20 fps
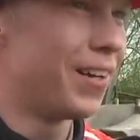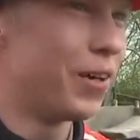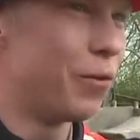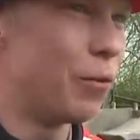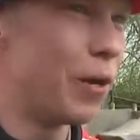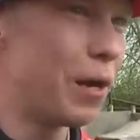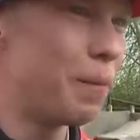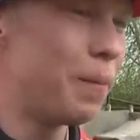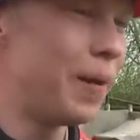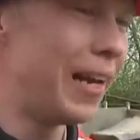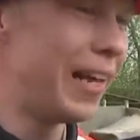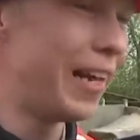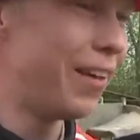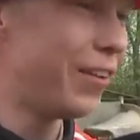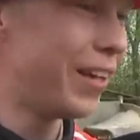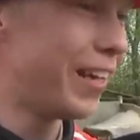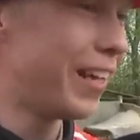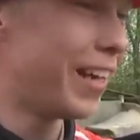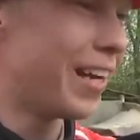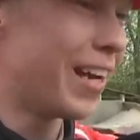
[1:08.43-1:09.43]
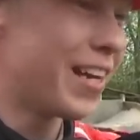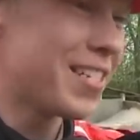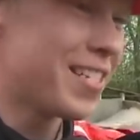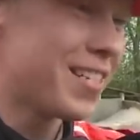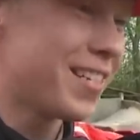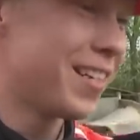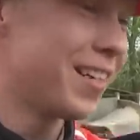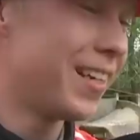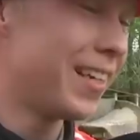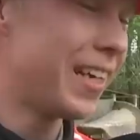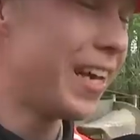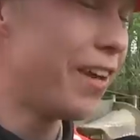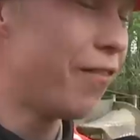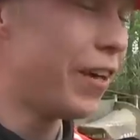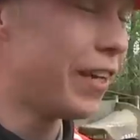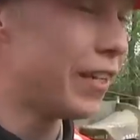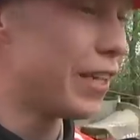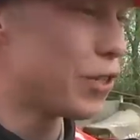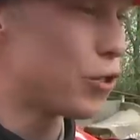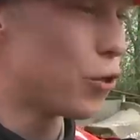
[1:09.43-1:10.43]
were believing in us,
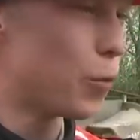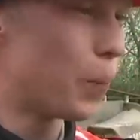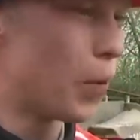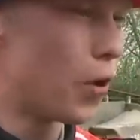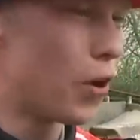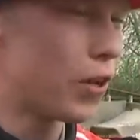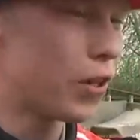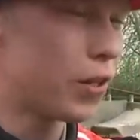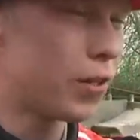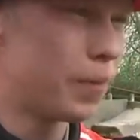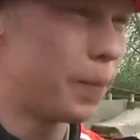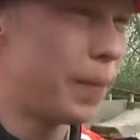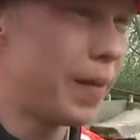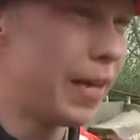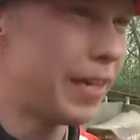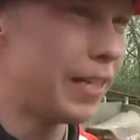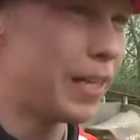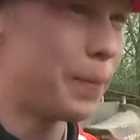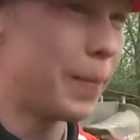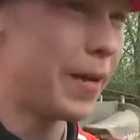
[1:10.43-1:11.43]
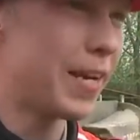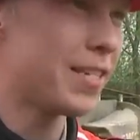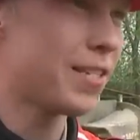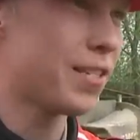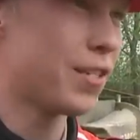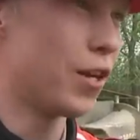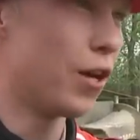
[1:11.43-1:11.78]
giving the support, being the best.